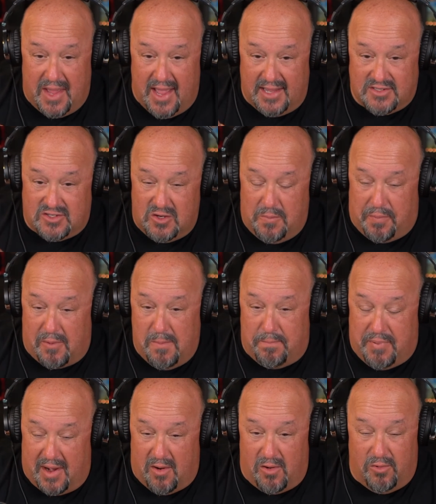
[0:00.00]
super
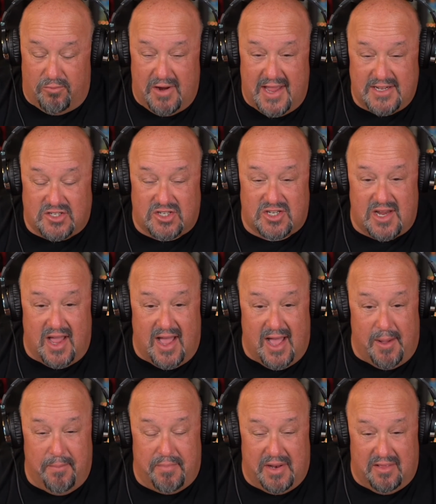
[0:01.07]
barrel rich,
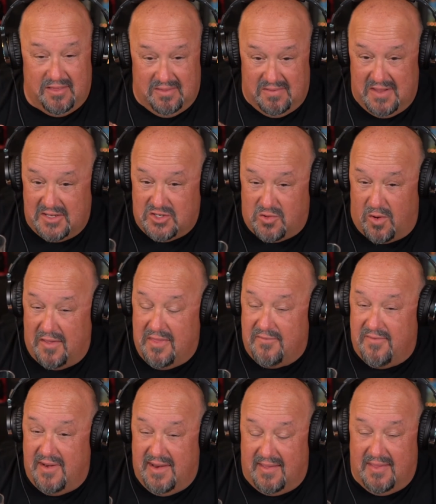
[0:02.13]
but enjoy the
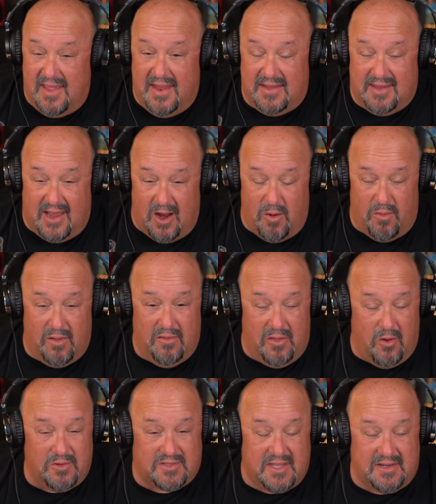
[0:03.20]
vanilla and caramel
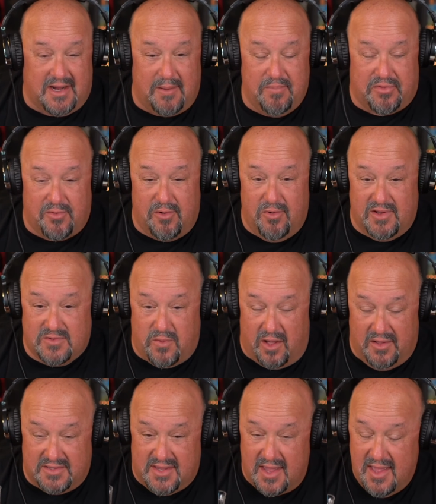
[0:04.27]
notes that come through, as
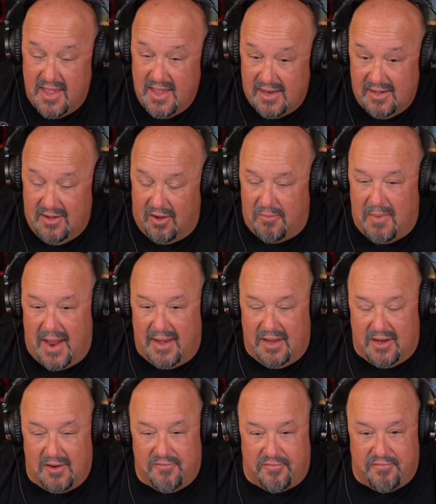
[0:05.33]
well as don't mind a
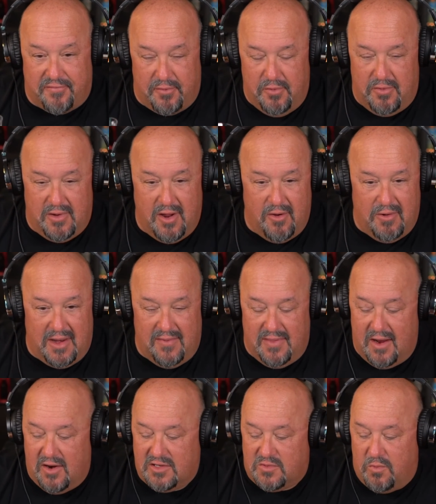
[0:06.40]
good fruit note in
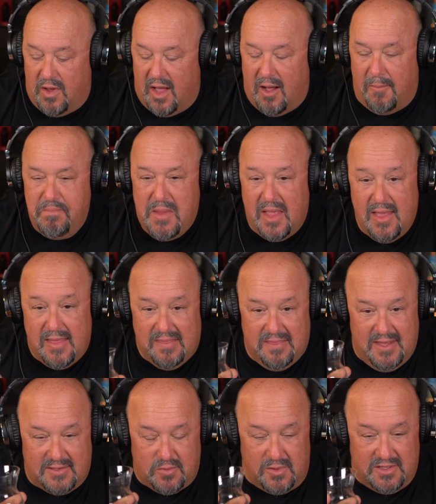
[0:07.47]
there as well.
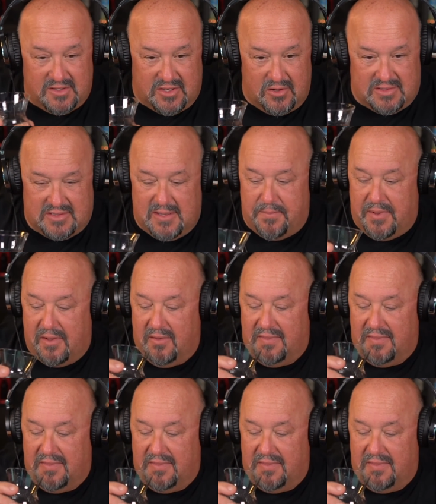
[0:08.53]
This one suits the bill